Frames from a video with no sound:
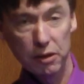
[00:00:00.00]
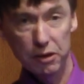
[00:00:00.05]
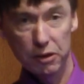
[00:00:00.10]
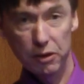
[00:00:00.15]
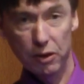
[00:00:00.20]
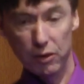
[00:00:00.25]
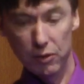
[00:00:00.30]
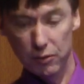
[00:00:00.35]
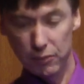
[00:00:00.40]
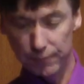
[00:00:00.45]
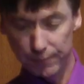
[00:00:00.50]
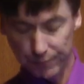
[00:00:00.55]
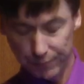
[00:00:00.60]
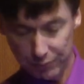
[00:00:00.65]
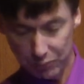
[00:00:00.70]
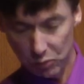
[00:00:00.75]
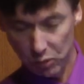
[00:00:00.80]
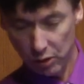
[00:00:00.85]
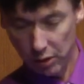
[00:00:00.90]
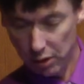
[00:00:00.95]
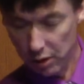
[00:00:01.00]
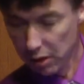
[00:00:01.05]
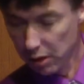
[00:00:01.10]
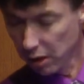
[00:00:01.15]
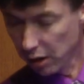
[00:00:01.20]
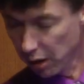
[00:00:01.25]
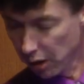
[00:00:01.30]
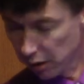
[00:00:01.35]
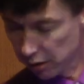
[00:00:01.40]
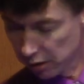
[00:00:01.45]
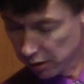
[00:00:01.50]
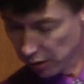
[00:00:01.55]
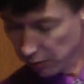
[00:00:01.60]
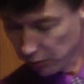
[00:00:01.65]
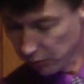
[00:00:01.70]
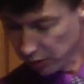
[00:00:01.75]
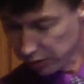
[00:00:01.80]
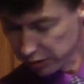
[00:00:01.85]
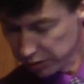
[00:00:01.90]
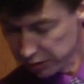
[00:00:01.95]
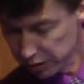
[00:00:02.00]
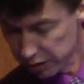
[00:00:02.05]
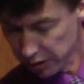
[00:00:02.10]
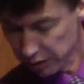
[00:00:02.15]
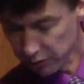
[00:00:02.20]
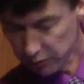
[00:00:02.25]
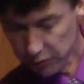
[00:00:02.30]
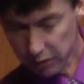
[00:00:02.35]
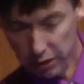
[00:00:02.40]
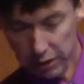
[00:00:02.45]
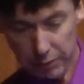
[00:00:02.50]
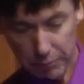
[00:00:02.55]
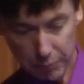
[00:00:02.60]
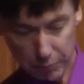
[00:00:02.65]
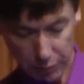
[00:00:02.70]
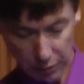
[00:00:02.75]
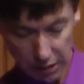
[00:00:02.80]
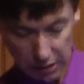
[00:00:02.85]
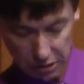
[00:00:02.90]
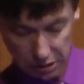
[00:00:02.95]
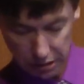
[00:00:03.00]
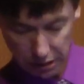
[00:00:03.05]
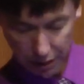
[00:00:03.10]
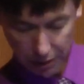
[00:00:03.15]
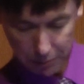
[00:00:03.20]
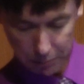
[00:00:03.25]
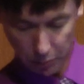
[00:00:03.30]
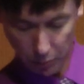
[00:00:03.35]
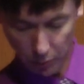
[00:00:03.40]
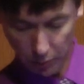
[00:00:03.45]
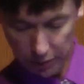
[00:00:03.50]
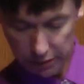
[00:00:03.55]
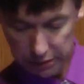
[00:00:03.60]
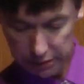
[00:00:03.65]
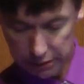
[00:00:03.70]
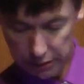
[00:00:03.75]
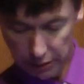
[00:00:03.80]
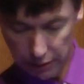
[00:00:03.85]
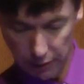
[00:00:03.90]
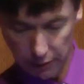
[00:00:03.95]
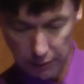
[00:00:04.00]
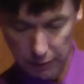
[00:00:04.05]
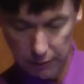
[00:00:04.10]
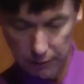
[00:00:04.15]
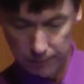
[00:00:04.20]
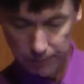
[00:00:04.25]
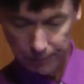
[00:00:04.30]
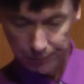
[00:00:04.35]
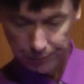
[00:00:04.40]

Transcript: So I wanted to really press that point there.